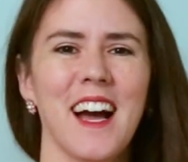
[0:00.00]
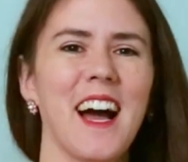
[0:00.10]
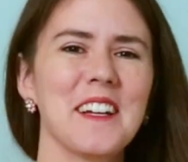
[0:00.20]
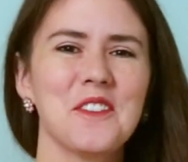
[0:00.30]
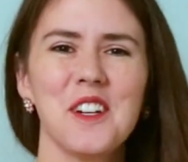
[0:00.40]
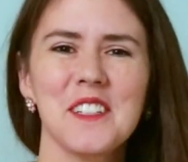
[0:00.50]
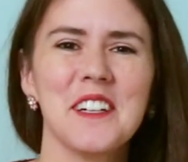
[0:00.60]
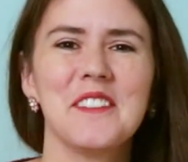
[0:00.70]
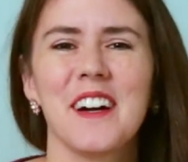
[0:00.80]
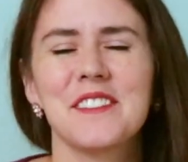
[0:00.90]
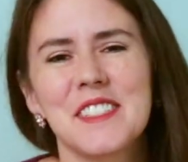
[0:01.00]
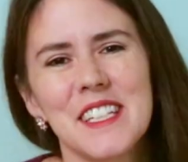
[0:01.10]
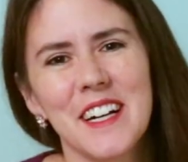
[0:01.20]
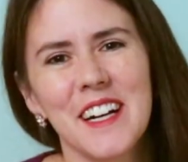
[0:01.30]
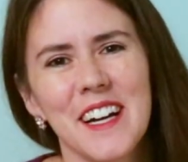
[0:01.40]
Hi, welcome. I'm
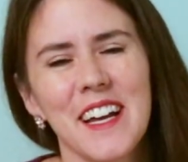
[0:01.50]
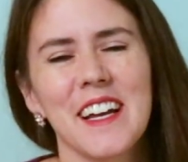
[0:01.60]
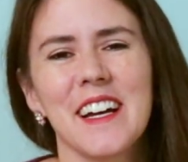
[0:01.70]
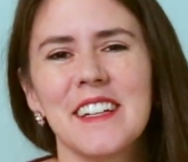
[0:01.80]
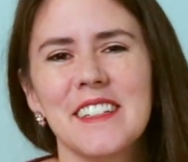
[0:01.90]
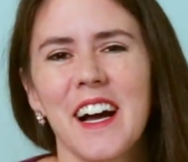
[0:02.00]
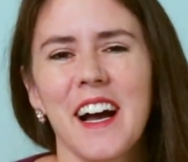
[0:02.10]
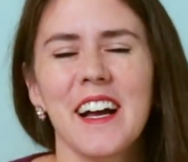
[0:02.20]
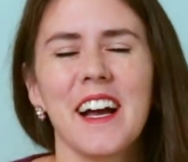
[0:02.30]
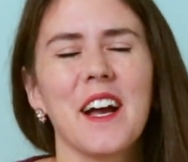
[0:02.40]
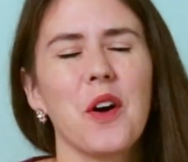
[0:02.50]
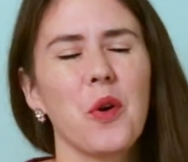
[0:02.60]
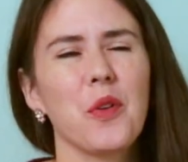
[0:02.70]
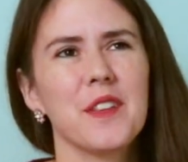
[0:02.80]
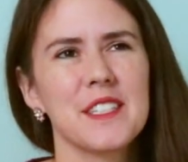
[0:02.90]
Sarah and
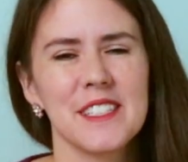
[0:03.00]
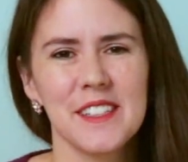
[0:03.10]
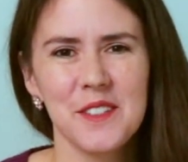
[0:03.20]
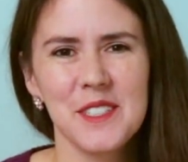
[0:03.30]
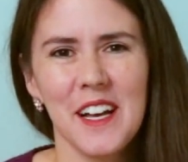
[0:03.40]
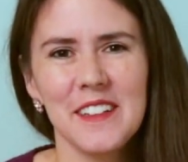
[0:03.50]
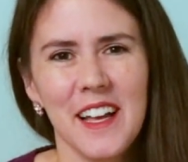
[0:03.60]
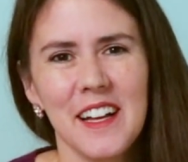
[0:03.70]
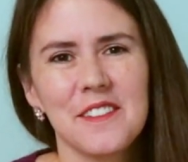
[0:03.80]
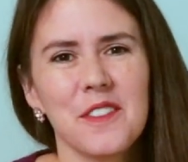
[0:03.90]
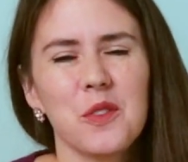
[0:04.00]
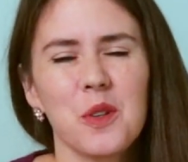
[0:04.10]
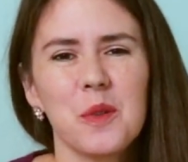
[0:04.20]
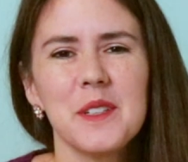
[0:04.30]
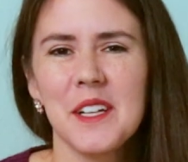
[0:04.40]
this is Low-sal-life,
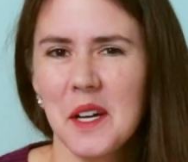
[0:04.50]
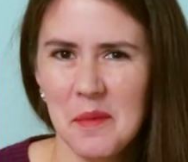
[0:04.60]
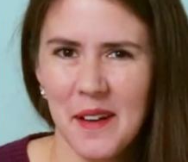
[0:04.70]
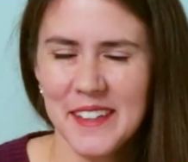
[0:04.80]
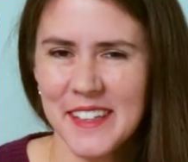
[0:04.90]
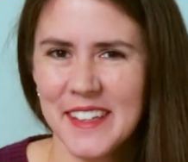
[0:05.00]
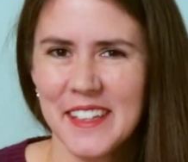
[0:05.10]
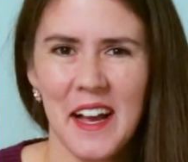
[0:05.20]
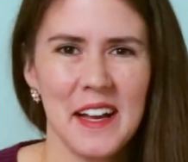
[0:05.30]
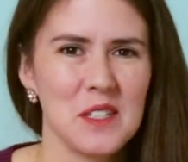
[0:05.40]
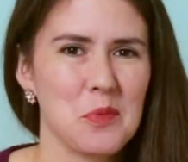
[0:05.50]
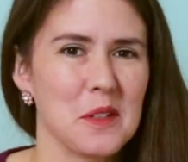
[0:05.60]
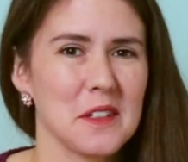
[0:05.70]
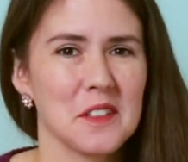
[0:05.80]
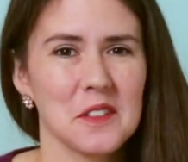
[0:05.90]
where we talk about anything
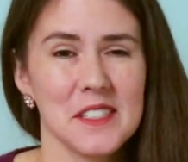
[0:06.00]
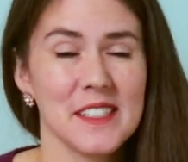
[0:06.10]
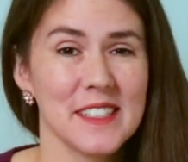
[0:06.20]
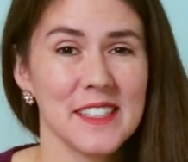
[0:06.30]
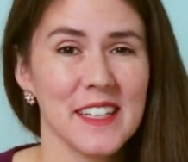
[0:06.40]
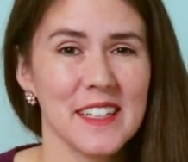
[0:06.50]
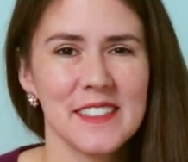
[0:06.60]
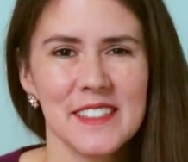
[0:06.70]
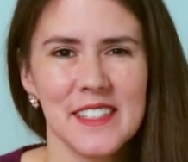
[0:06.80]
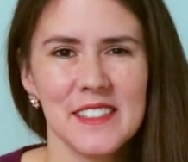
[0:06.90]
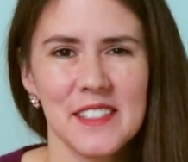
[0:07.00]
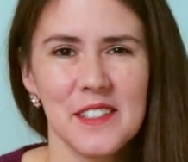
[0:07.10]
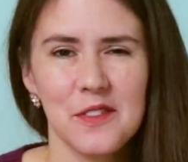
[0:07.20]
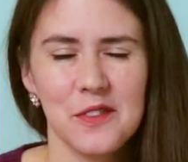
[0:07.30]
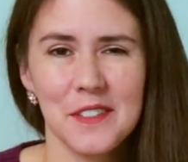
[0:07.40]
aspirin or salicylate
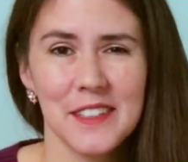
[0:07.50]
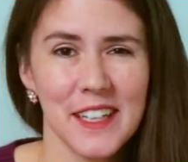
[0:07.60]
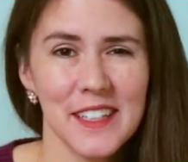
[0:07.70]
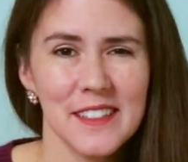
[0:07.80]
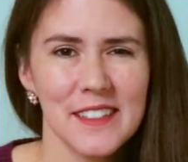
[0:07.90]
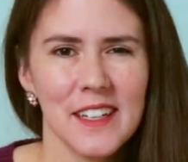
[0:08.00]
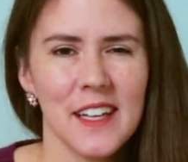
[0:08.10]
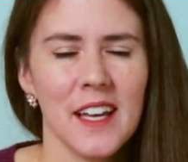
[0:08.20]
sensitive related.